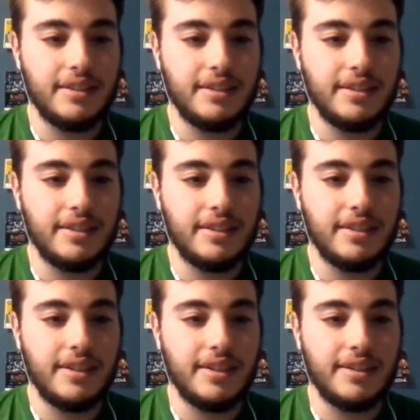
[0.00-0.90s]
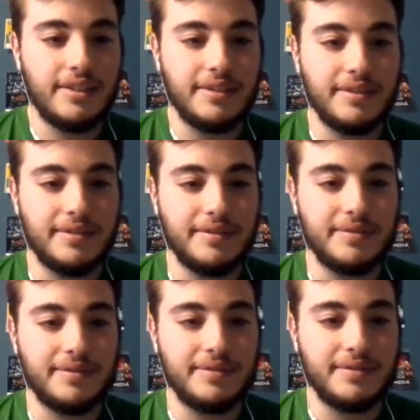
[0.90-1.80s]

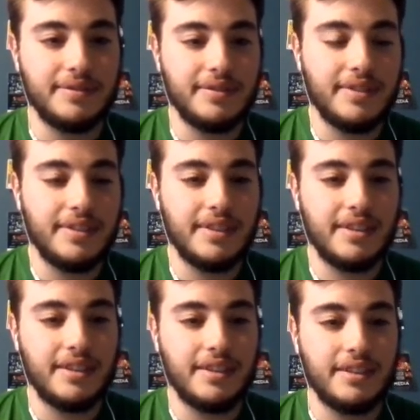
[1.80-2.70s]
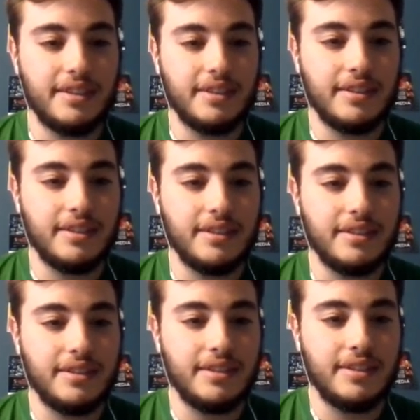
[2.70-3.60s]

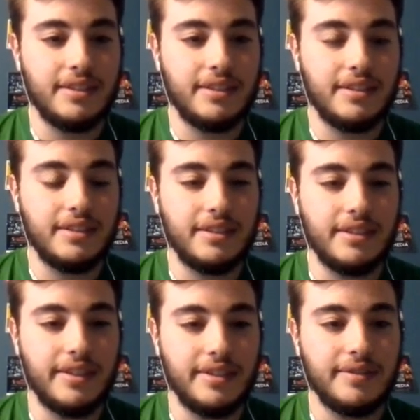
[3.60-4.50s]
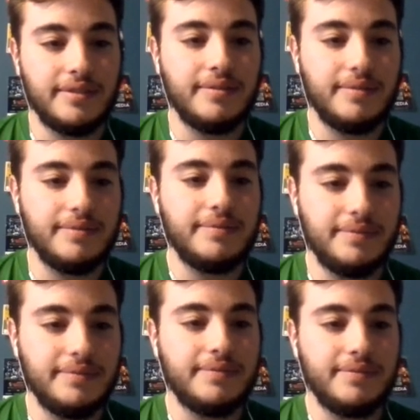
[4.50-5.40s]

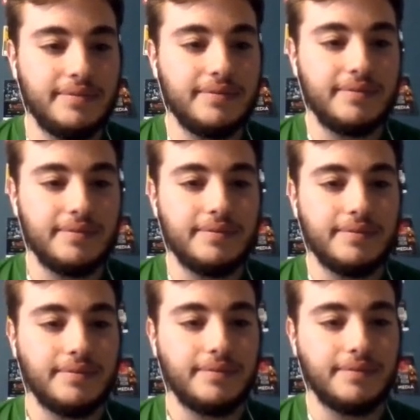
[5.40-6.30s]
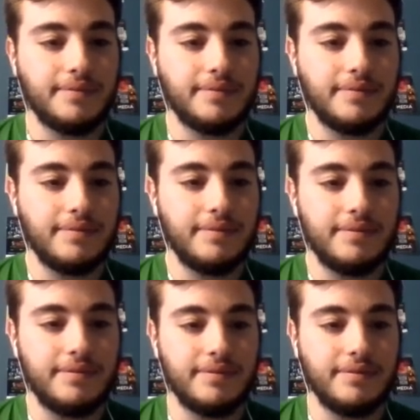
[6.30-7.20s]

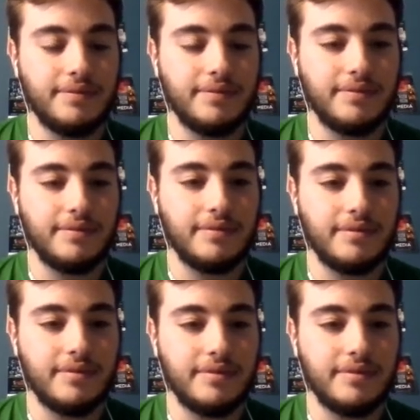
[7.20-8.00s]
This person isn't speaking.